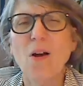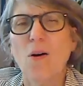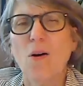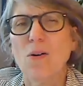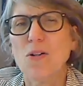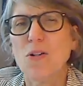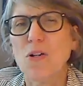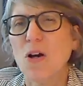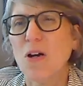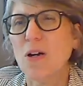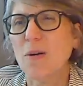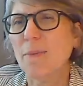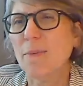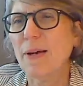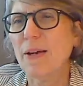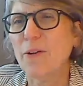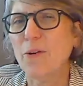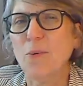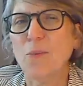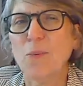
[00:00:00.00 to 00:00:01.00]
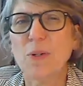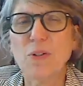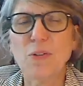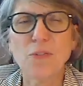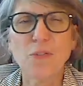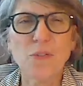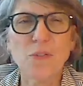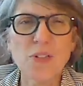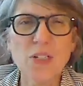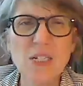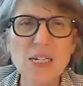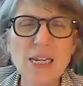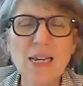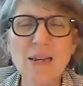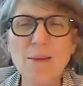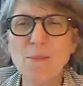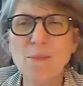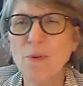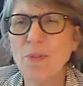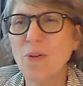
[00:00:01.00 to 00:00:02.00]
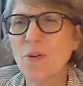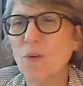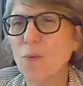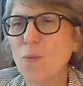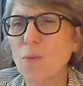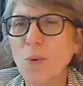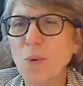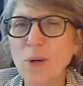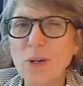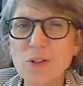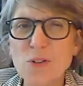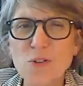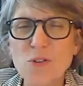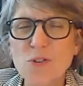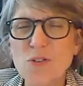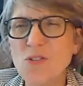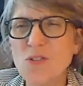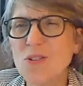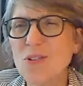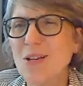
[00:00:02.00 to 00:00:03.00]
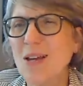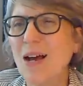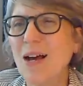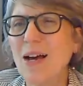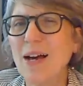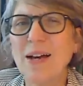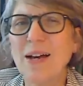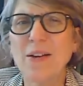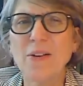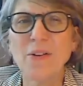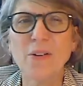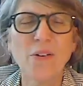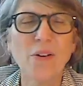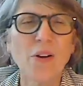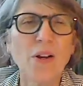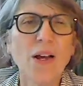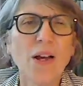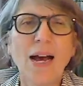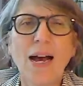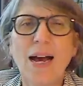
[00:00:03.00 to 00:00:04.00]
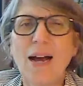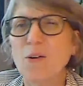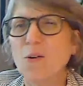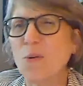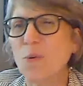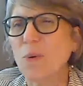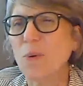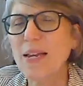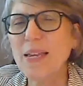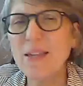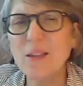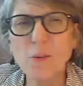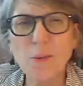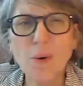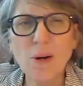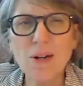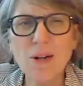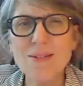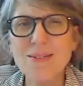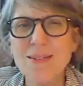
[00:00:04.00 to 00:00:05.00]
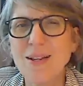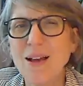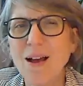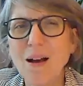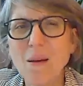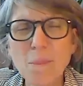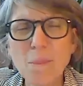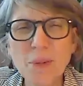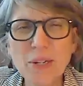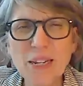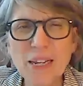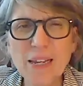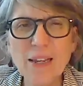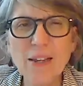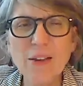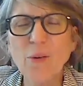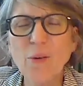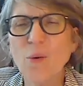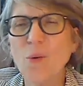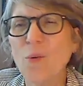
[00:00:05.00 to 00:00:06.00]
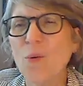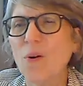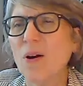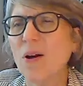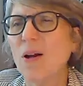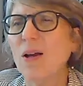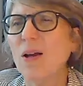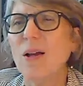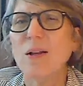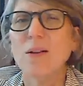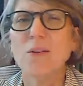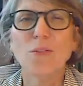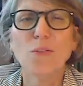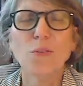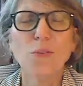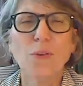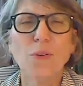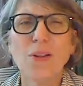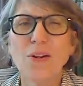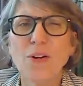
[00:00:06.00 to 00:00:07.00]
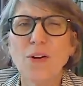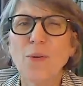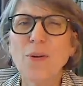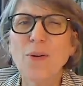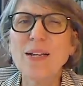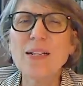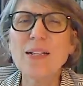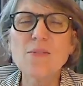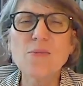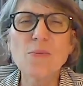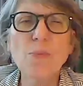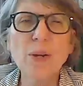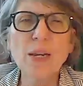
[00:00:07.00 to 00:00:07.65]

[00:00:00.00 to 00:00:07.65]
or talk about your wonderful team, or the awards you just got, or how great you are as a company, or it